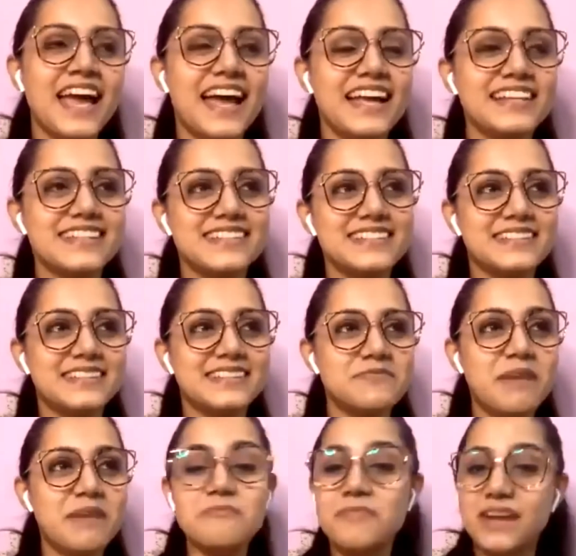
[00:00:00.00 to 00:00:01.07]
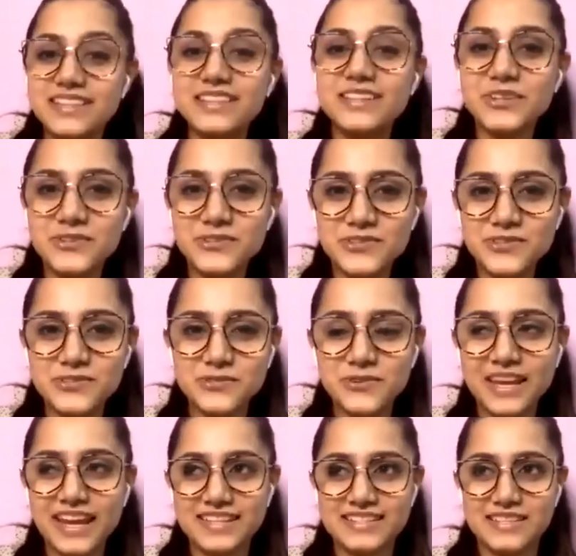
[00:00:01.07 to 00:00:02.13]
and uh, my mother used to
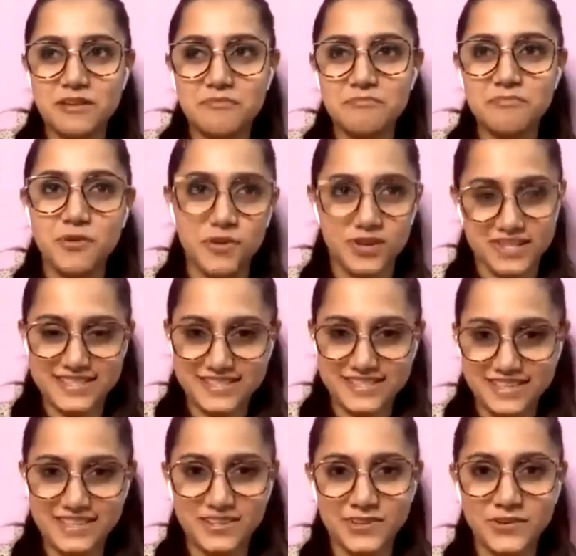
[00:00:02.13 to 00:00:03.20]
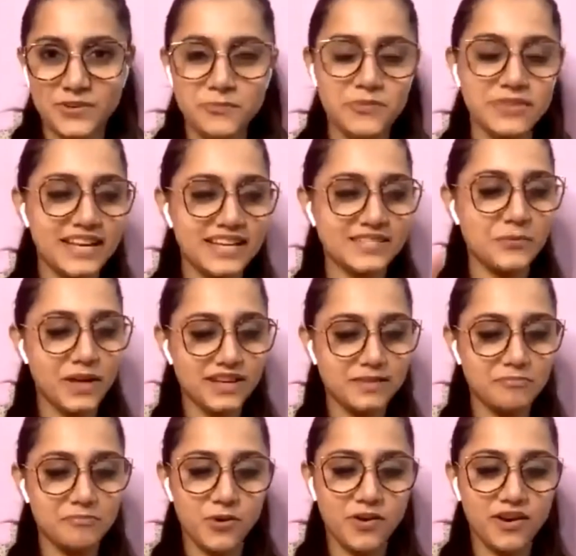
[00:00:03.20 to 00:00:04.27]
get some books you know there's
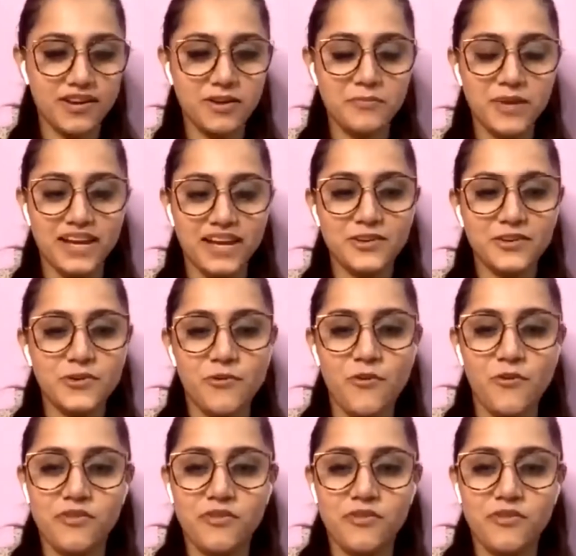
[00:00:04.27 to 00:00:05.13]
one book you might know